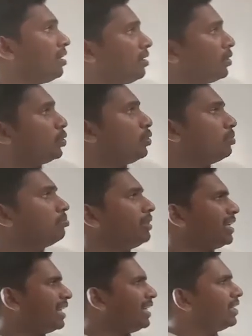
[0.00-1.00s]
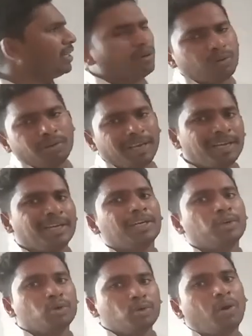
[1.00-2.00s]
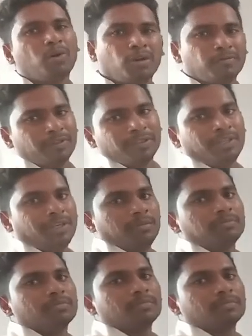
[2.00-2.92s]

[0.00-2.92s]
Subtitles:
so they can give any two out of the three.